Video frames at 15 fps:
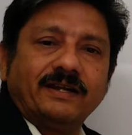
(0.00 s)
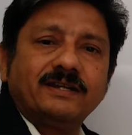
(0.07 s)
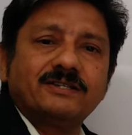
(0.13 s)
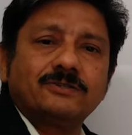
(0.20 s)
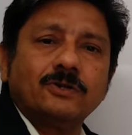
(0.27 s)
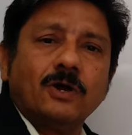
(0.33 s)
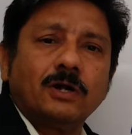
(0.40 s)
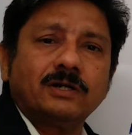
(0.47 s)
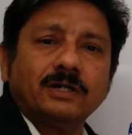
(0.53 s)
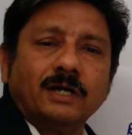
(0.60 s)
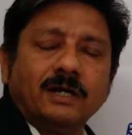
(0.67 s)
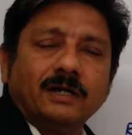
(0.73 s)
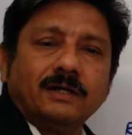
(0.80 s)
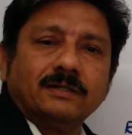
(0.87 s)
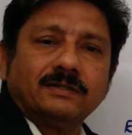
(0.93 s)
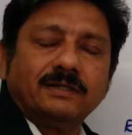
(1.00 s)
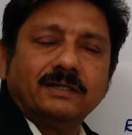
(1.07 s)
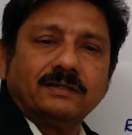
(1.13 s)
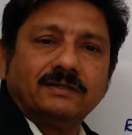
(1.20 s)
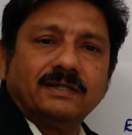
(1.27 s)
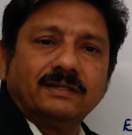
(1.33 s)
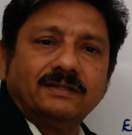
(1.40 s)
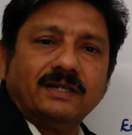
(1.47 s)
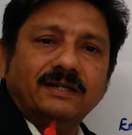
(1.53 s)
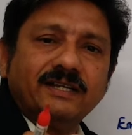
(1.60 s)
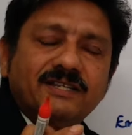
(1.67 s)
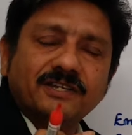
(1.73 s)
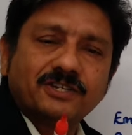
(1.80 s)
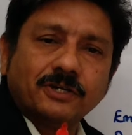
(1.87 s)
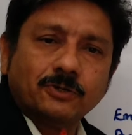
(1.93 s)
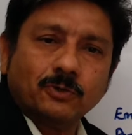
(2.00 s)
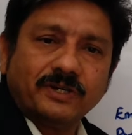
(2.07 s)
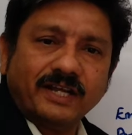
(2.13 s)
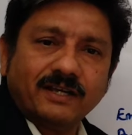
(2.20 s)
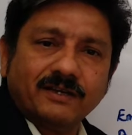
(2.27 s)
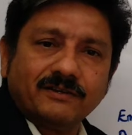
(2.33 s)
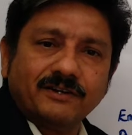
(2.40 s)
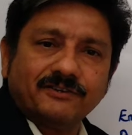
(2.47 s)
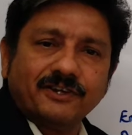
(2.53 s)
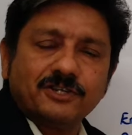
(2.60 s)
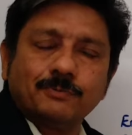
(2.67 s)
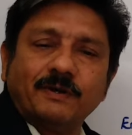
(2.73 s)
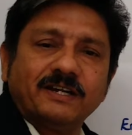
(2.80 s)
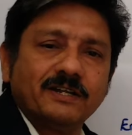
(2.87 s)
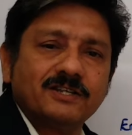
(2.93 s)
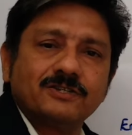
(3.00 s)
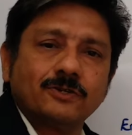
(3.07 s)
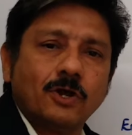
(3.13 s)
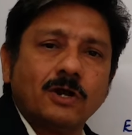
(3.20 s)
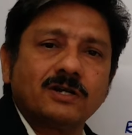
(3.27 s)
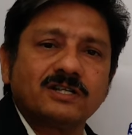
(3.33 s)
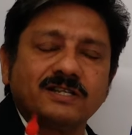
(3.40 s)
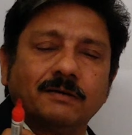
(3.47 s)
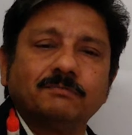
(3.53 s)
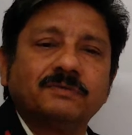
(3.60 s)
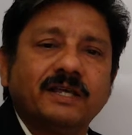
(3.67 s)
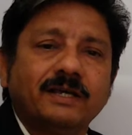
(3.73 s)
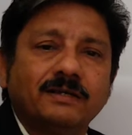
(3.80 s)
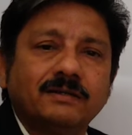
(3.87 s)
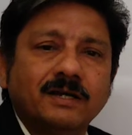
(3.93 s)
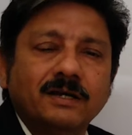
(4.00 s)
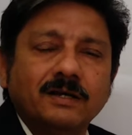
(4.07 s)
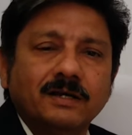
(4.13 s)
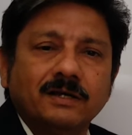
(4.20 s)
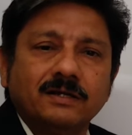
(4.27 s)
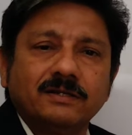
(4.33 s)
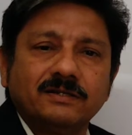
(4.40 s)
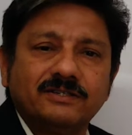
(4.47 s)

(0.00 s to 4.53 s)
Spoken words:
It's not the decision to take a retrenchment is not something